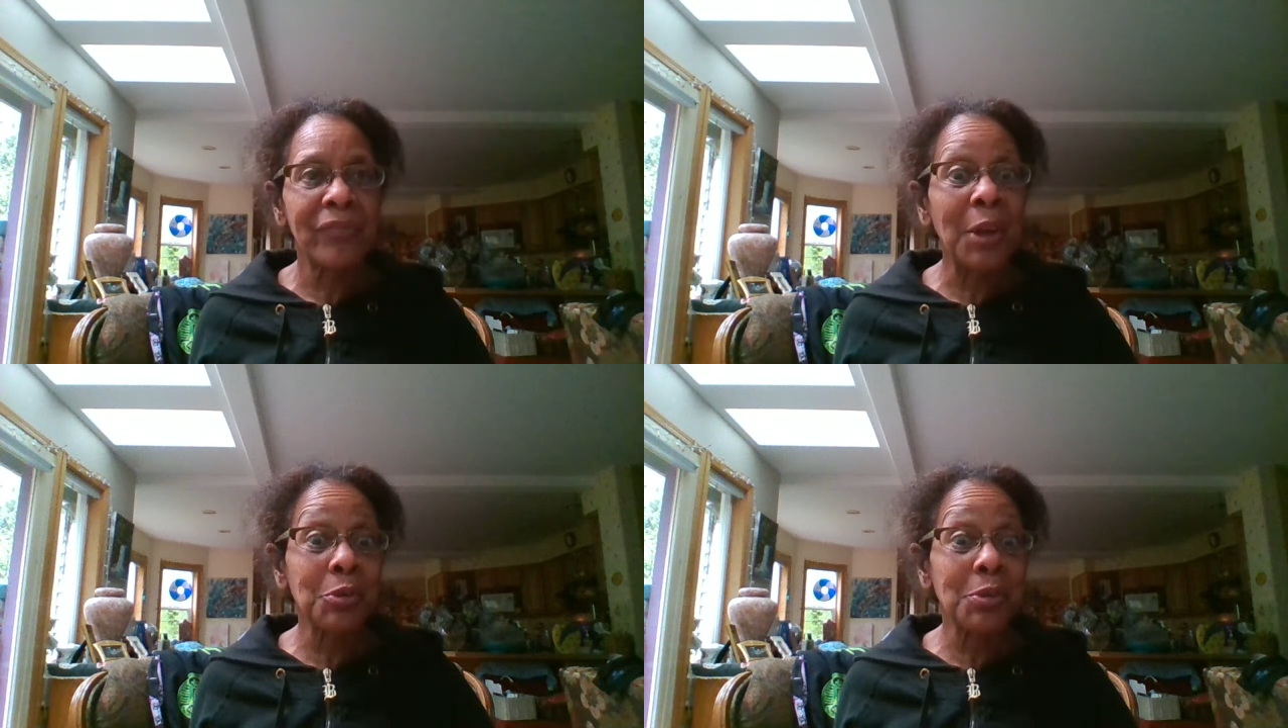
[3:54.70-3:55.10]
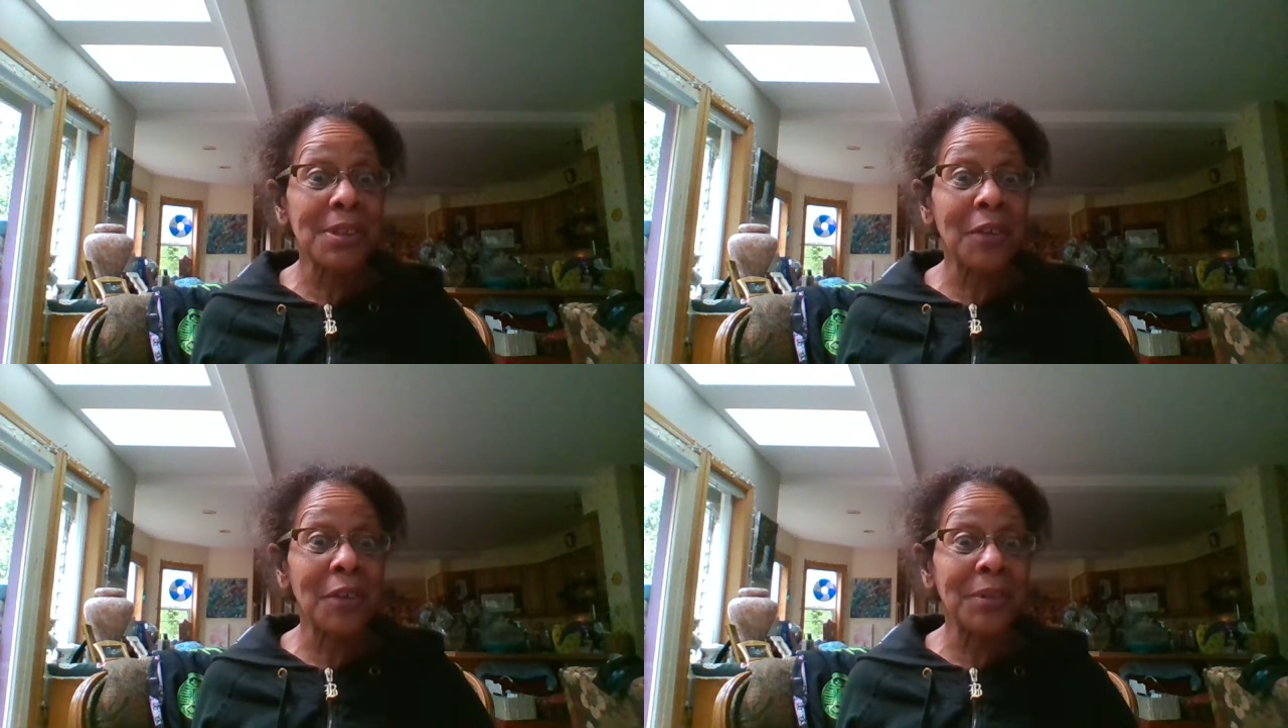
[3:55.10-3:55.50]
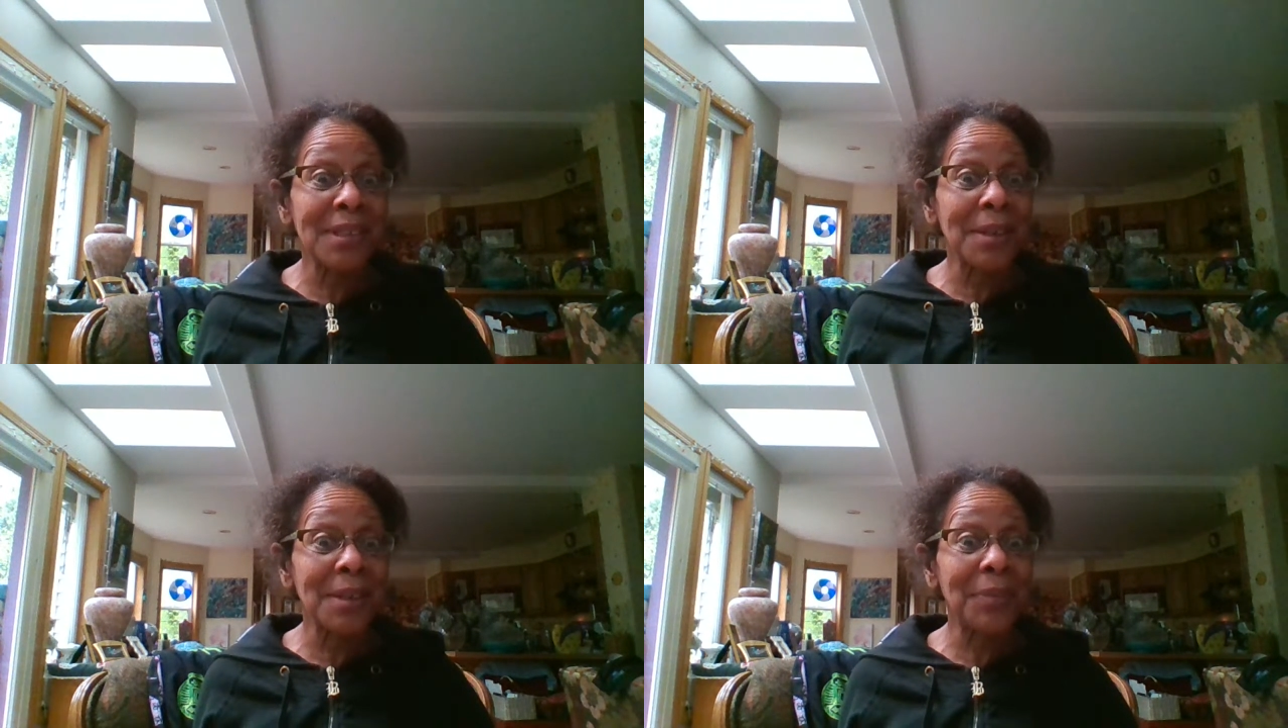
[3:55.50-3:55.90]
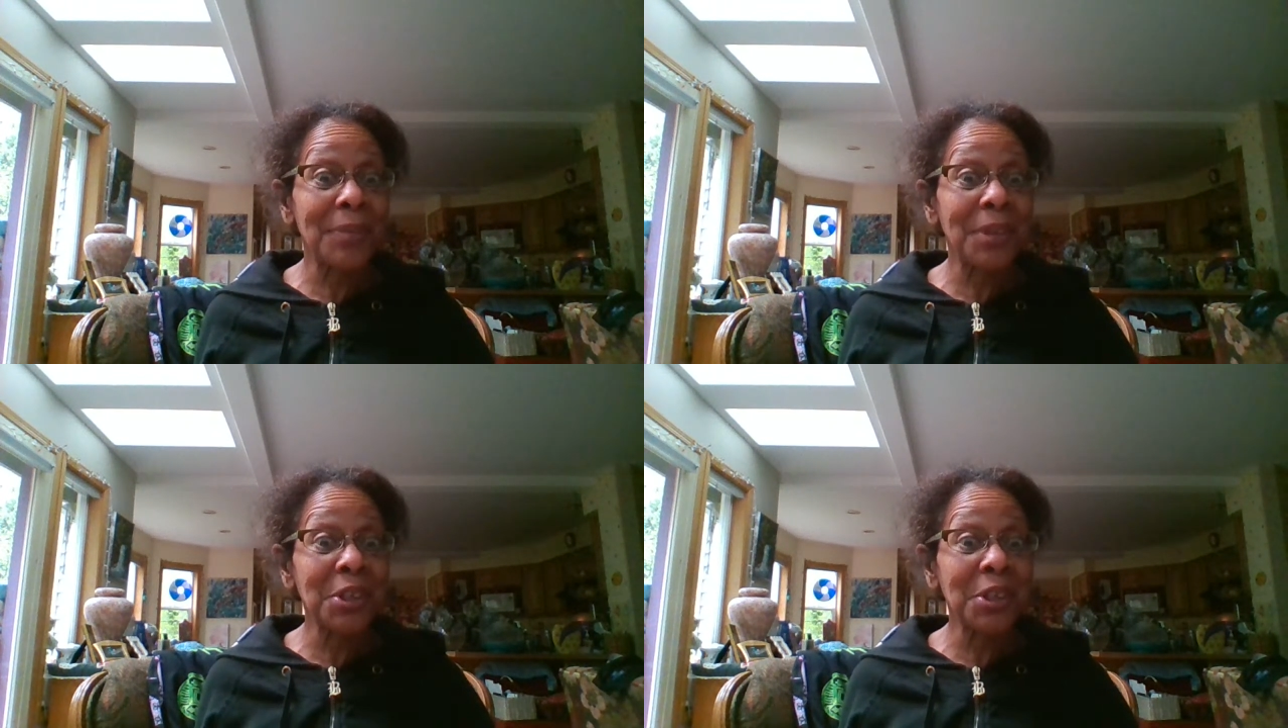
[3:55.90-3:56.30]
found yourself with something
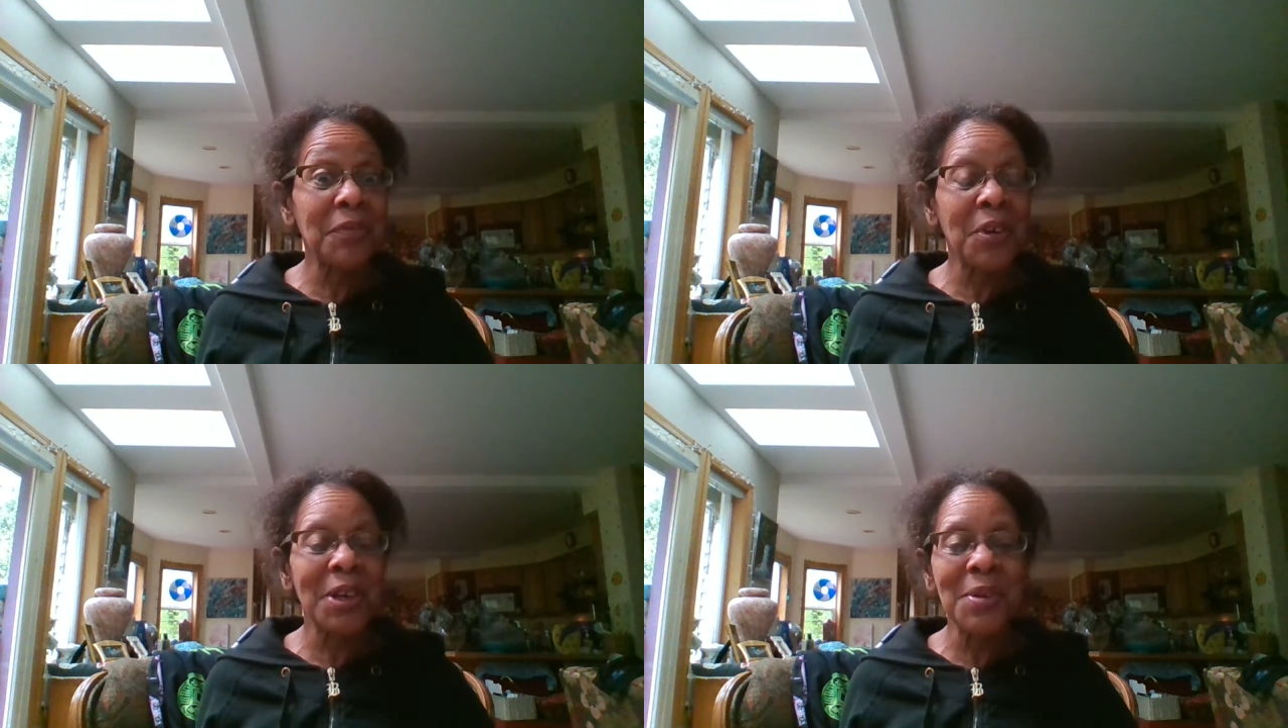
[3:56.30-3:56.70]
you've already